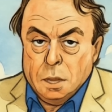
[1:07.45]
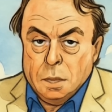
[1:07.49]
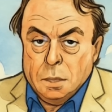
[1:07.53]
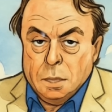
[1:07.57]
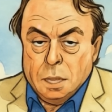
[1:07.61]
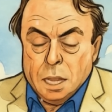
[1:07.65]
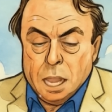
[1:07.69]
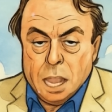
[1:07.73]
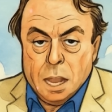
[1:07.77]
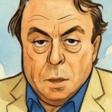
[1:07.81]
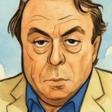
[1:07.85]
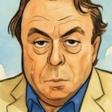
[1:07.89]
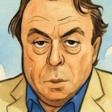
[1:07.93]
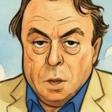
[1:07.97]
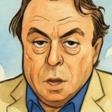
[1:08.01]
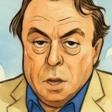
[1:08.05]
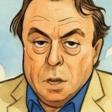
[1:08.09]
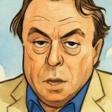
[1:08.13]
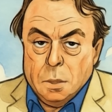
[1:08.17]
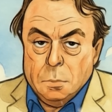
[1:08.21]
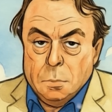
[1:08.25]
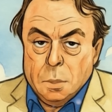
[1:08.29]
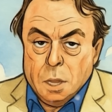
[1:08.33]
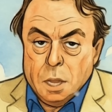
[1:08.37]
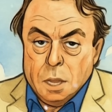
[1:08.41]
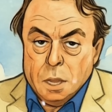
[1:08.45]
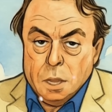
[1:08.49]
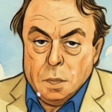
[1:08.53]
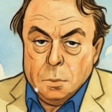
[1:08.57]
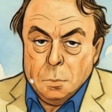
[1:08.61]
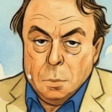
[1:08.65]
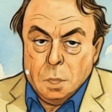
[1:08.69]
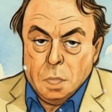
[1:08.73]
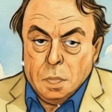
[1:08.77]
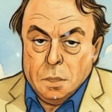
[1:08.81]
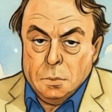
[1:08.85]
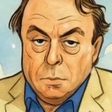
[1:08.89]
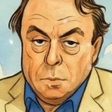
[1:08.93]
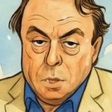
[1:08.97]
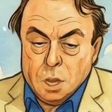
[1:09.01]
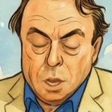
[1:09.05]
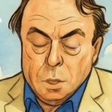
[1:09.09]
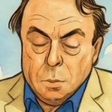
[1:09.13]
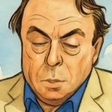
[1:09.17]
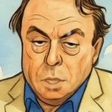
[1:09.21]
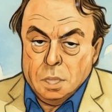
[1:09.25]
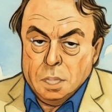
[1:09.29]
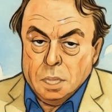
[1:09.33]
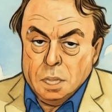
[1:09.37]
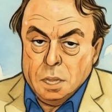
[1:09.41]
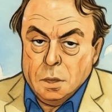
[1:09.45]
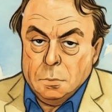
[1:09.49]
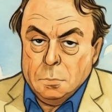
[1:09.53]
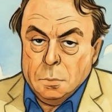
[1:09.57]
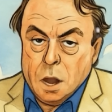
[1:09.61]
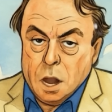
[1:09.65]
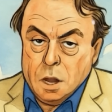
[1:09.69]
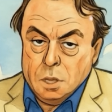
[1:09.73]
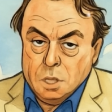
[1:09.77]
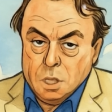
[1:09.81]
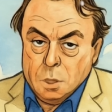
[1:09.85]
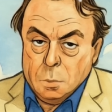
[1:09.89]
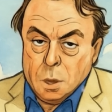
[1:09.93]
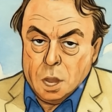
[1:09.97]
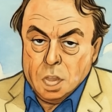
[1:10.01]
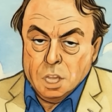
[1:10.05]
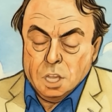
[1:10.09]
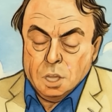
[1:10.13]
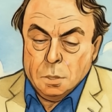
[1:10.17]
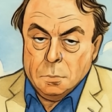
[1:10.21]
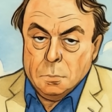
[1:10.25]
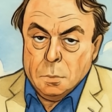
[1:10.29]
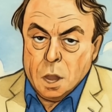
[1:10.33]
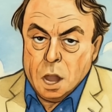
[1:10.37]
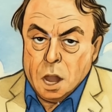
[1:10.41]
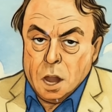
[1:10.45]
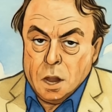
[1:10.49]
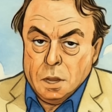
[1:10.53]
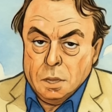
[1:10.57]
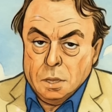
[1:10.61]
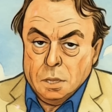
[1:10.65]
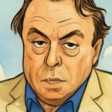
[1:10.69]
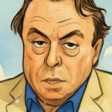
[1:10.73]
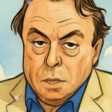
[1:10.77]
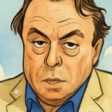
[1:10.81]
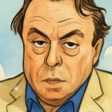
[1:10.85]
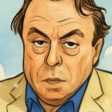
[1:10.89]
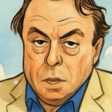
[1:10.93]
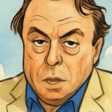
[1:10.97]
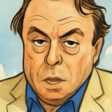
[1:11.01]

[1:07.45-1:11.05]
The N-word appeared with the frequency of punctuation marks.